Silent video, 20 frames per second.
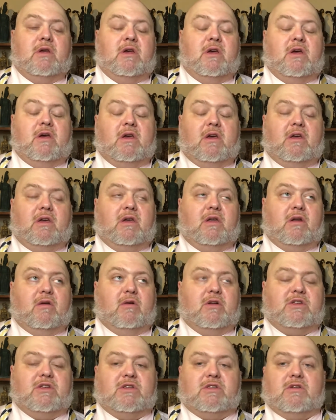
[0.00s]
it's
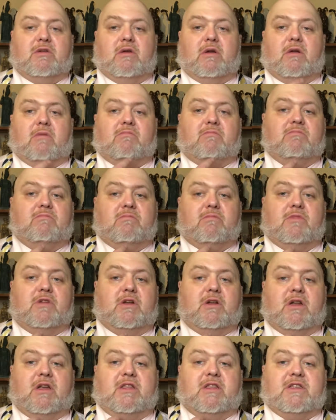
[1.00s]
just going to look
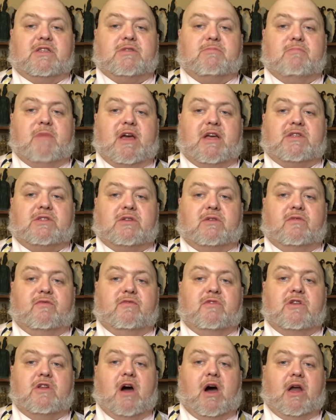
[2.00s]
like this massive
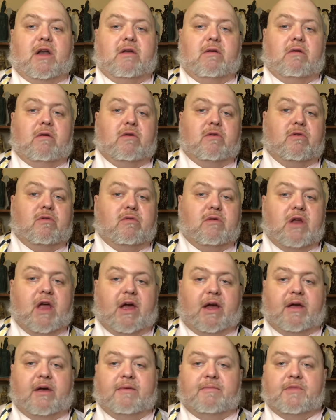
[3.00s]
knot on your neck.
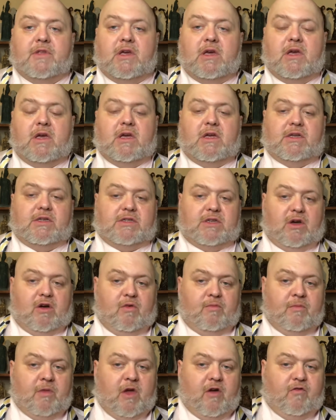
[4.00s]
So
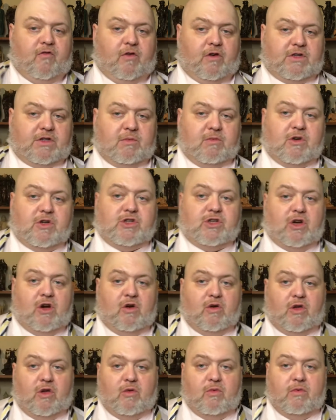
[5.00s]
first I'm going to show
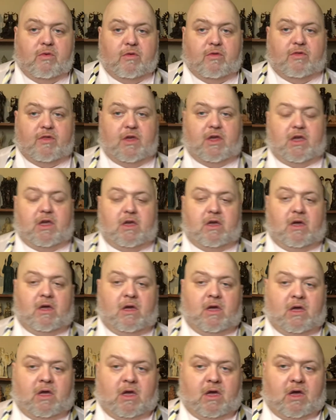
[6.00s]
you the,
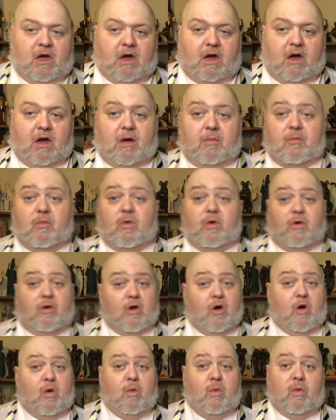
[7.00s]
we'll
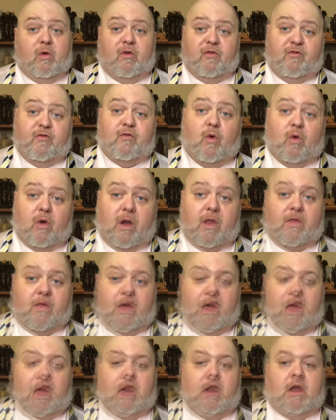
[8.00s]
go with 4
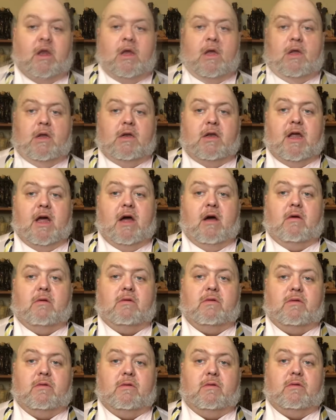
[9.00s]
hand. Now,
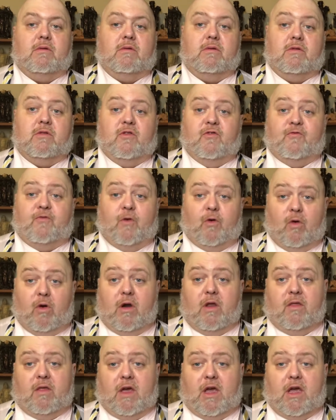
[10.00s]
the 4 in
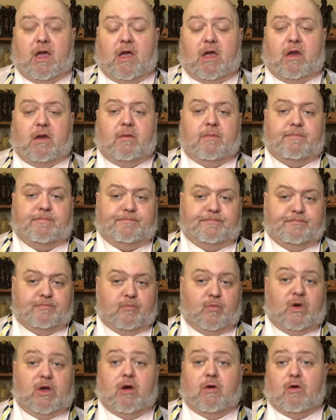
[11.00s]
the hand, we
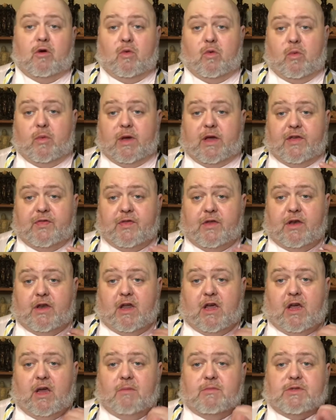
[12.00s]
don't know where we get the
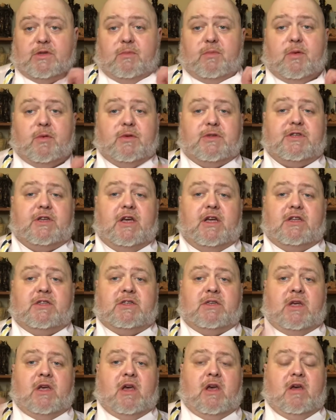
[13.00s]
name. Some people say it's
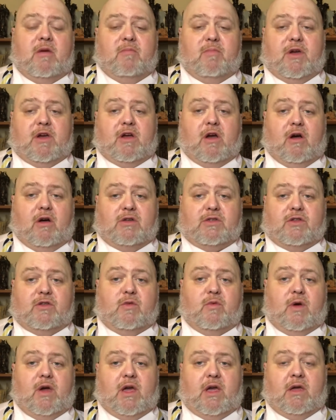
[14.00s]
because of the
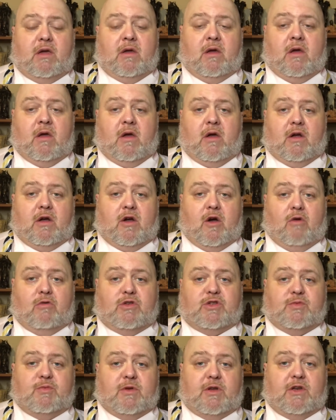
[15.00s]
way
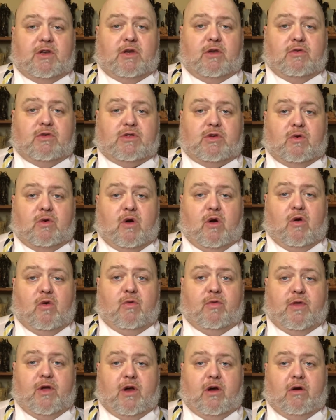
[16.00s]
coachmen used to hold
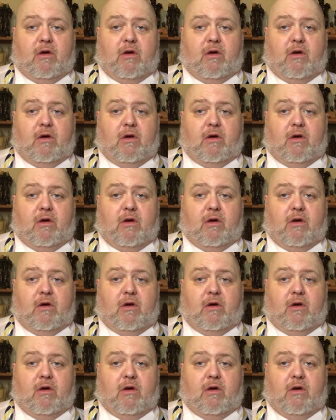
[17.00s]
the